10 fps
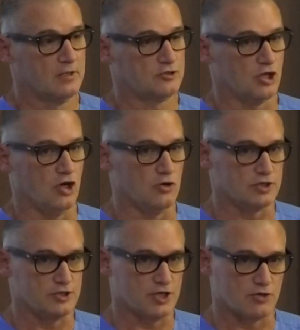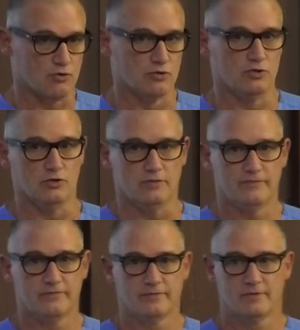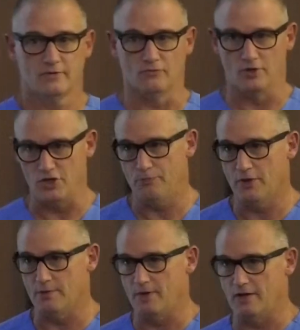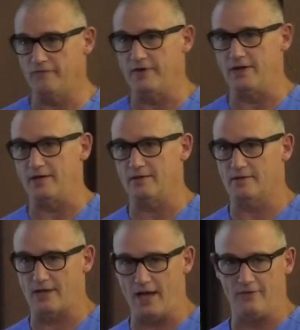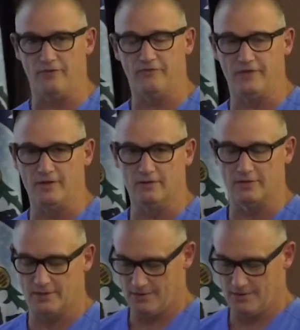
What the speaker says: So as a general rule, when you put them on a vent out in the field,